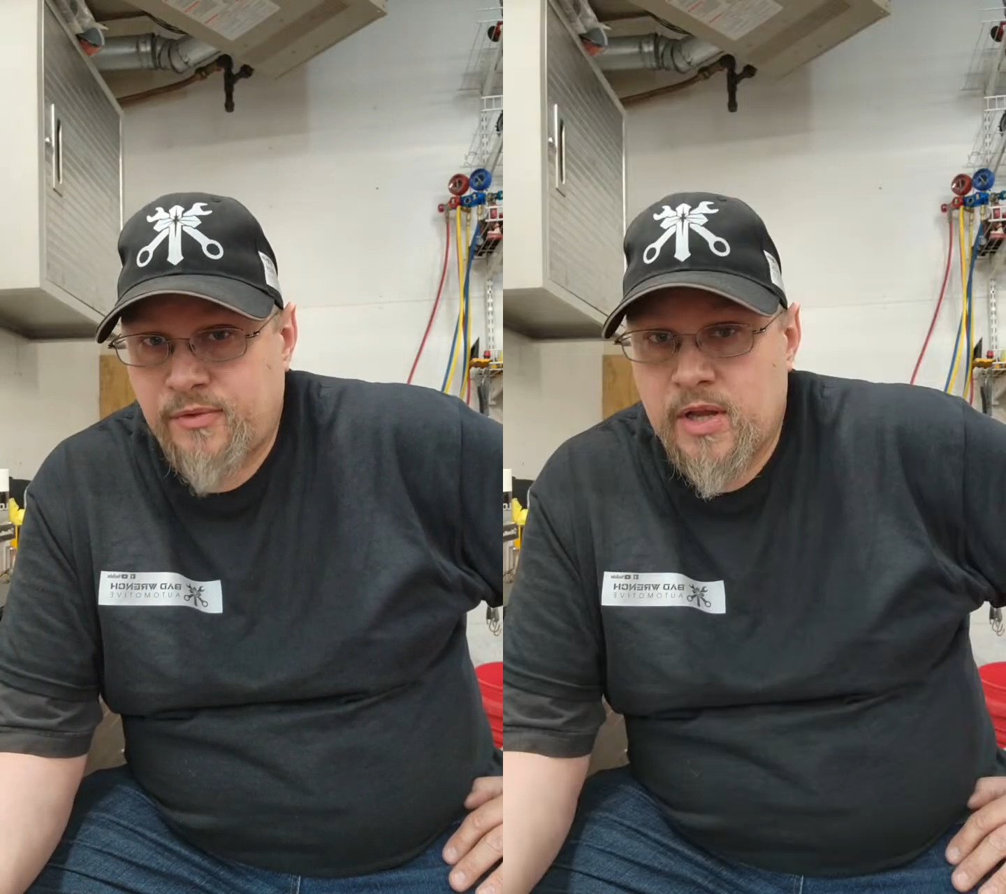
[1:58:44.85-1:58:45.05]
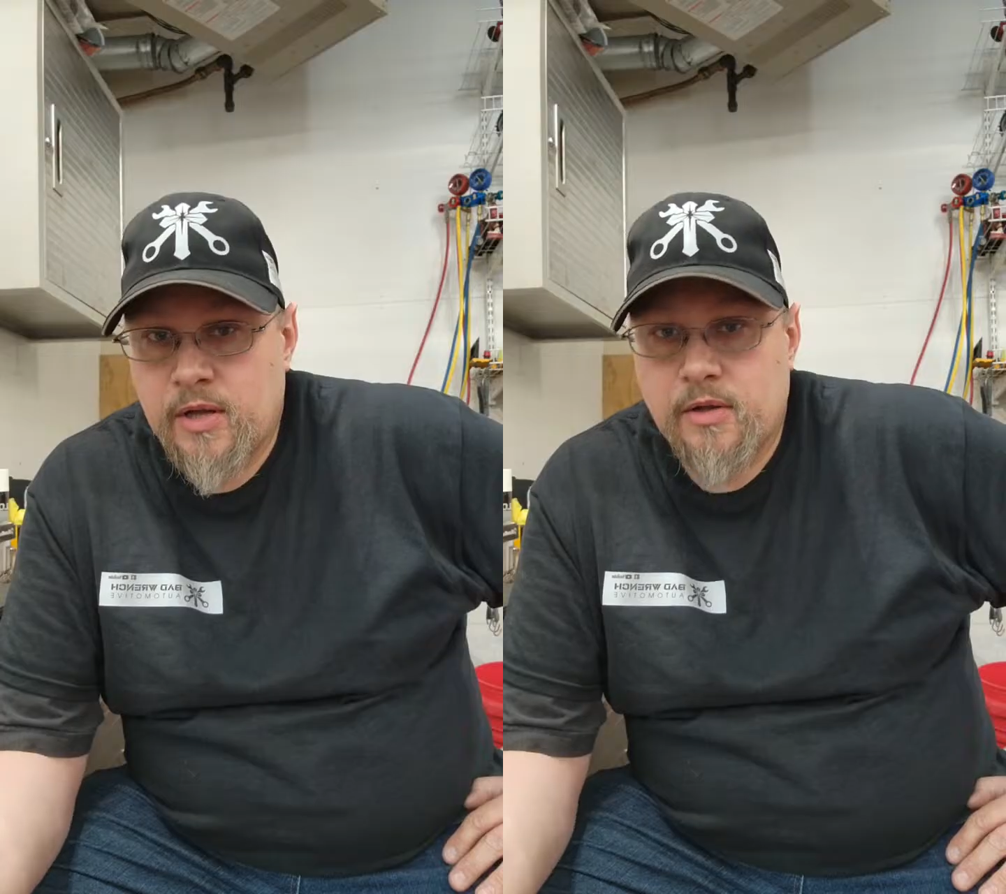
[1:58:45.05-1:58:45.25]

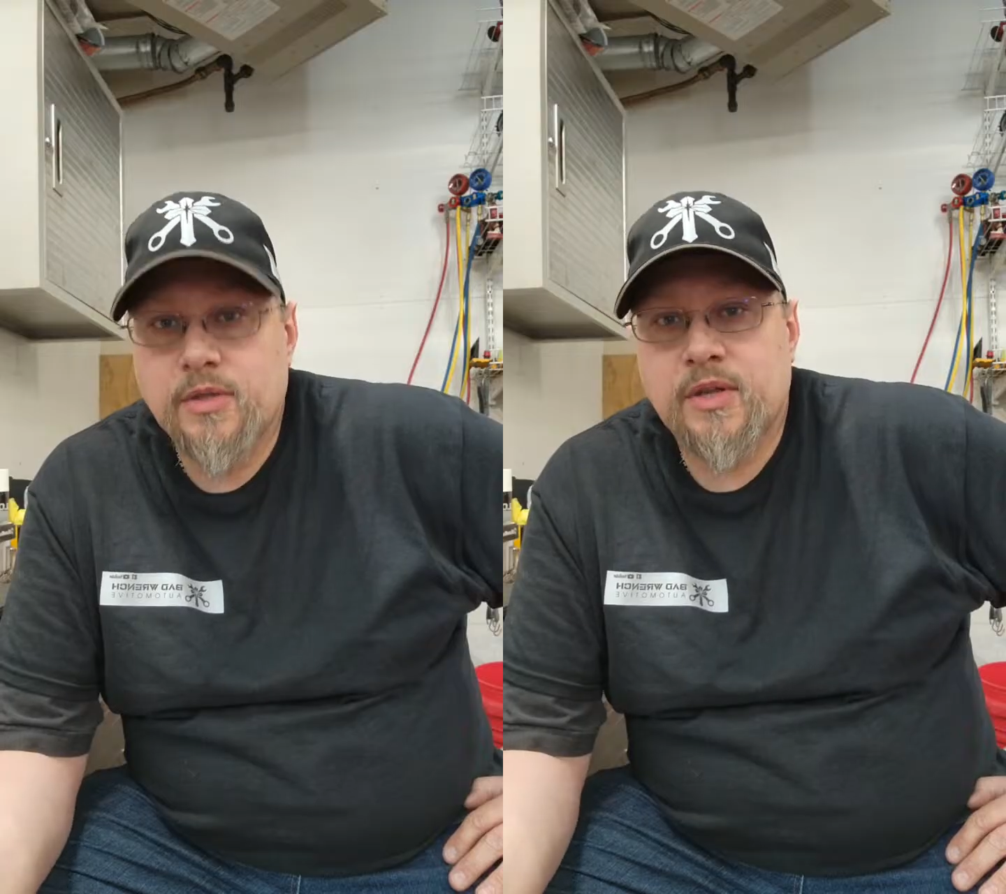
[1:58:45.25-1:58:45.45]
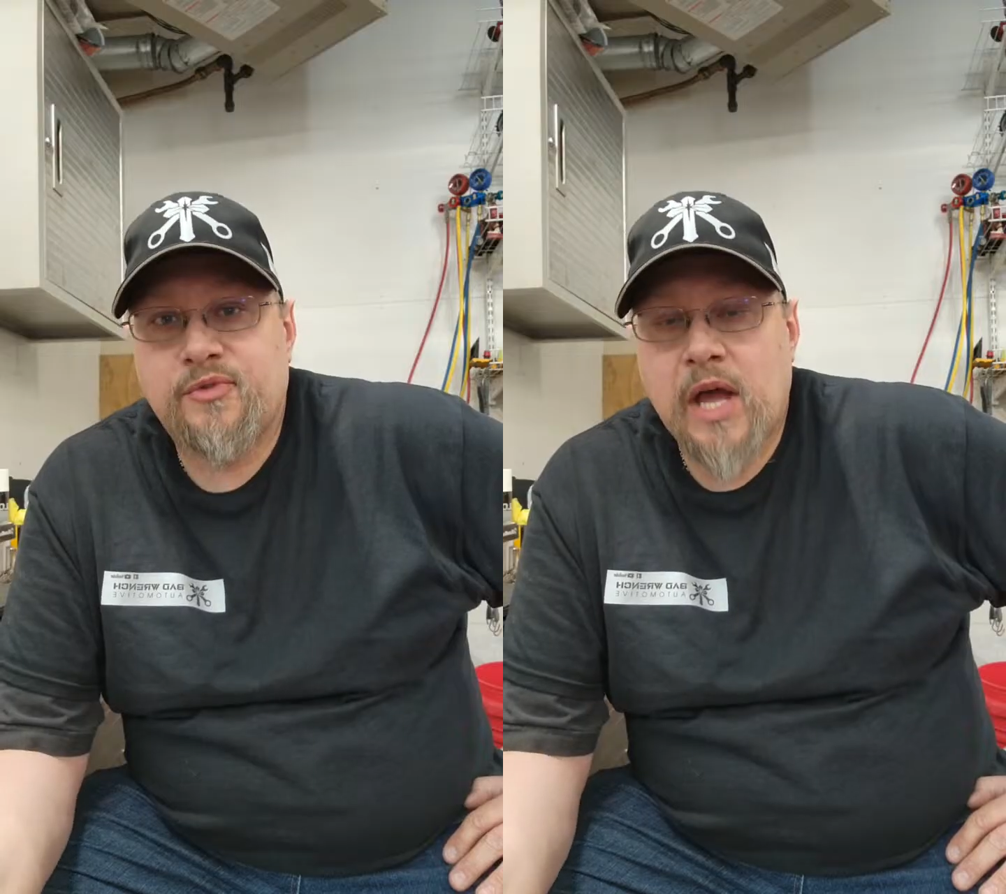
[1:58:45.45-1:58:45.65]

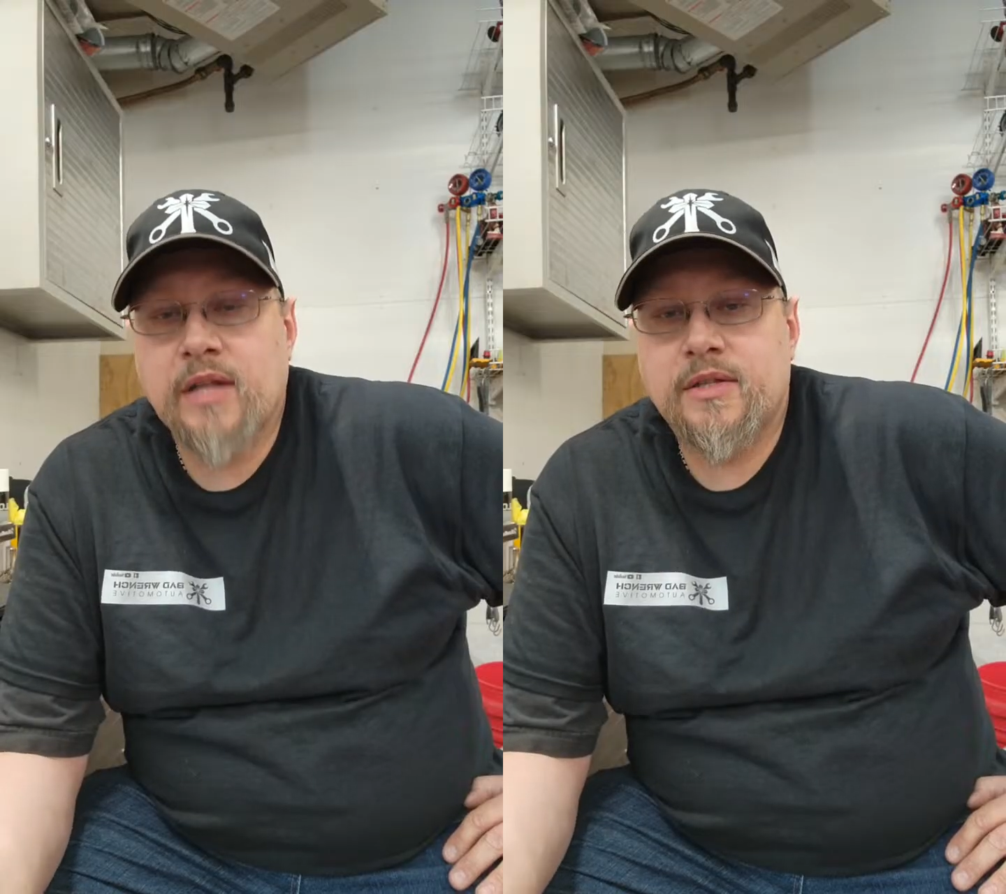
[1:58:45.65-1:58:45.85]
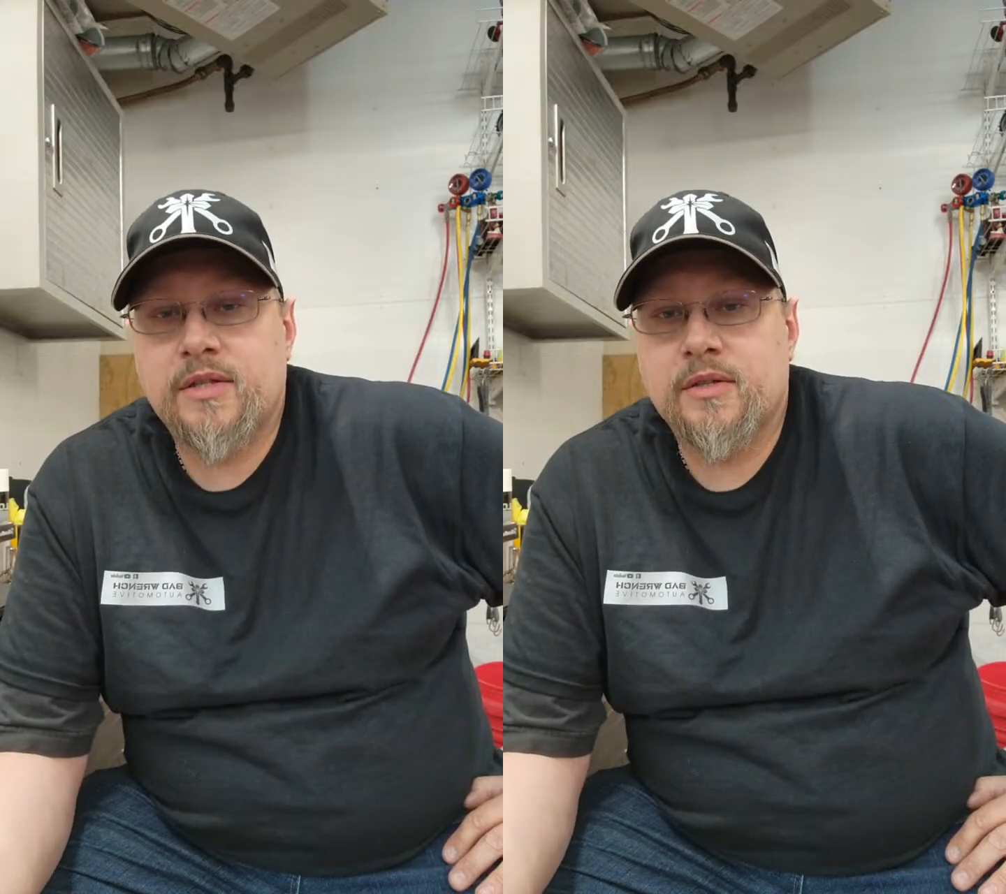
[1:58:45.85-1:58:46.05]
vehicles, if
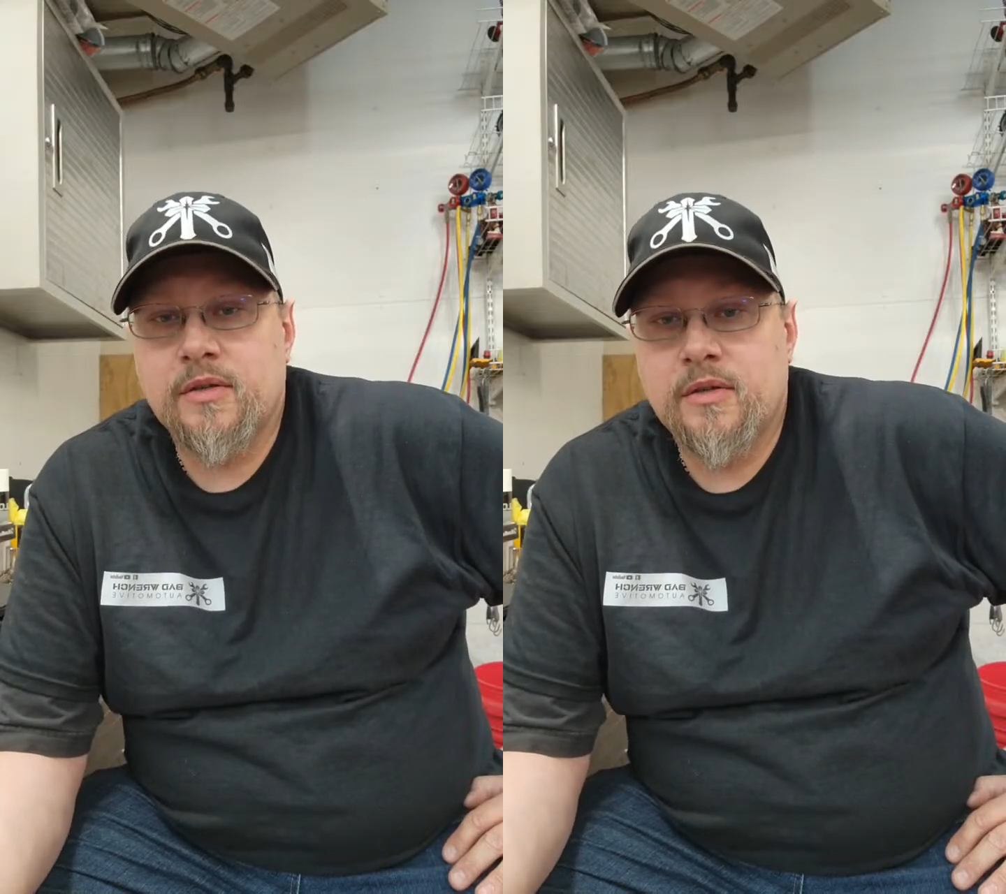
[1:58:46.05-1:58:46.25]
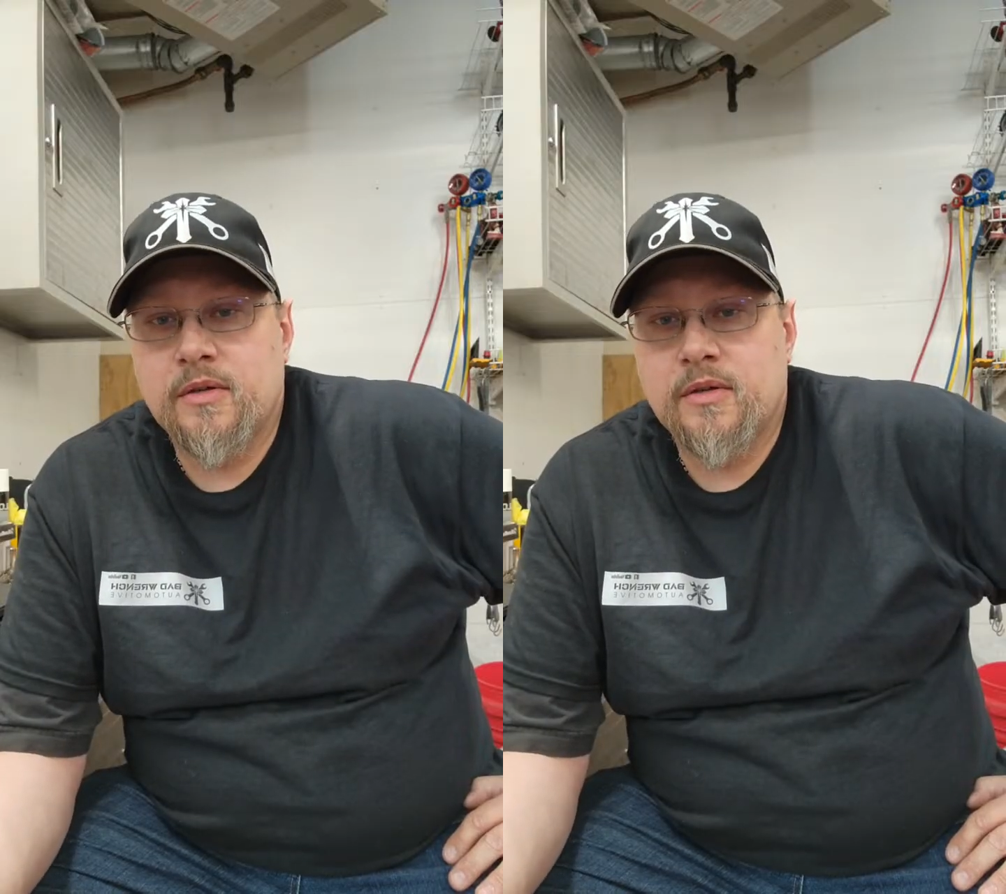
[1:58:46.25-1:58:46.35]
that's